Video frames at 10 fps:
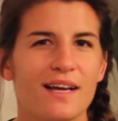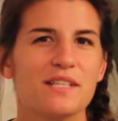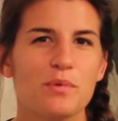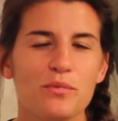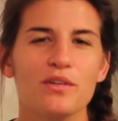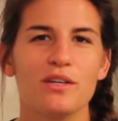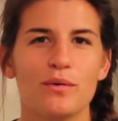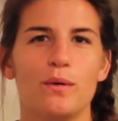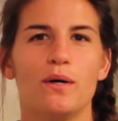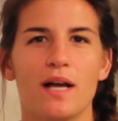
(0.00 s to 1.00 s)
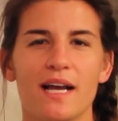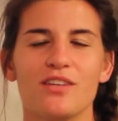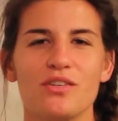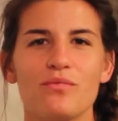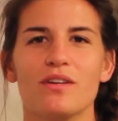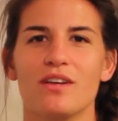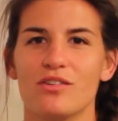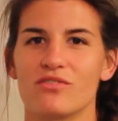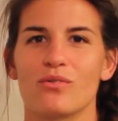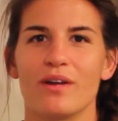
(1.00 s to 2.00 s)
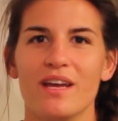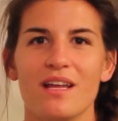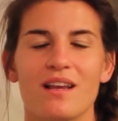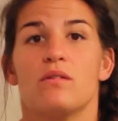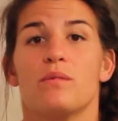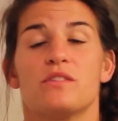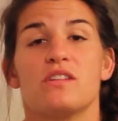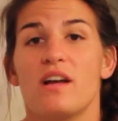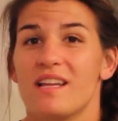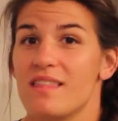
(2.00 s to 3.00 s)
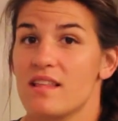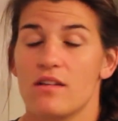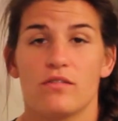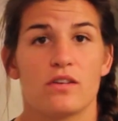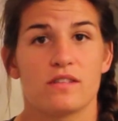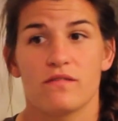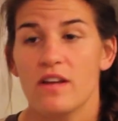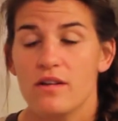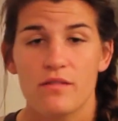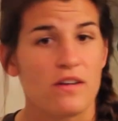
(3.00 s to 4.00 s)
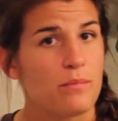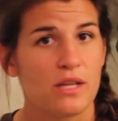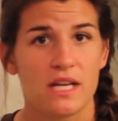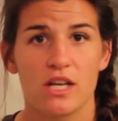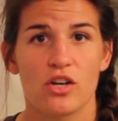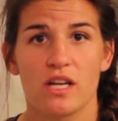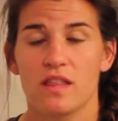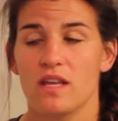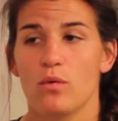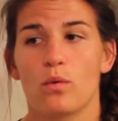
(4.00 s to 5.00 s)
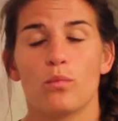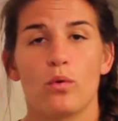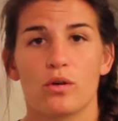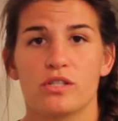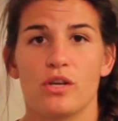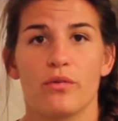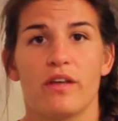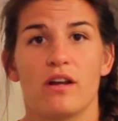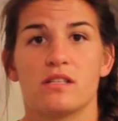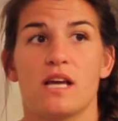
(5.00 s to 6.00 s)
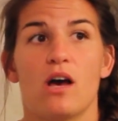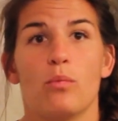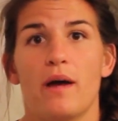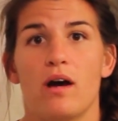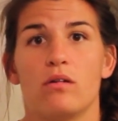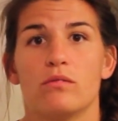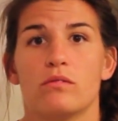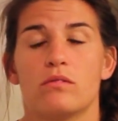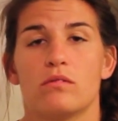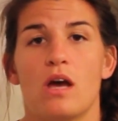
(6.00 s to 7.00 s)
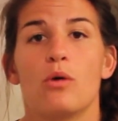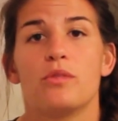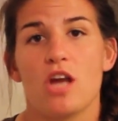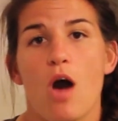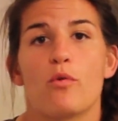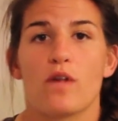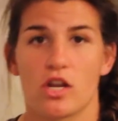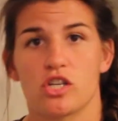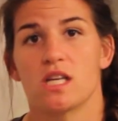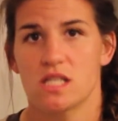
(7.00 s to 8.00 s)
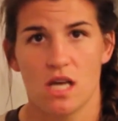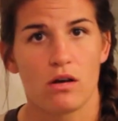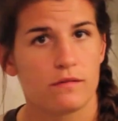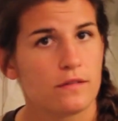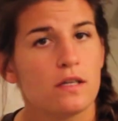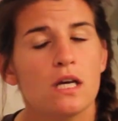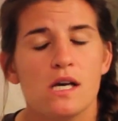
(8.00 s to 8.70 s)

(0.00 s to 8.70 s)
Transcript: It's been really cool. I actually really enjoy it. It's not anything that involves event, event planning or anything. We're more so there to help out, help the operation itself.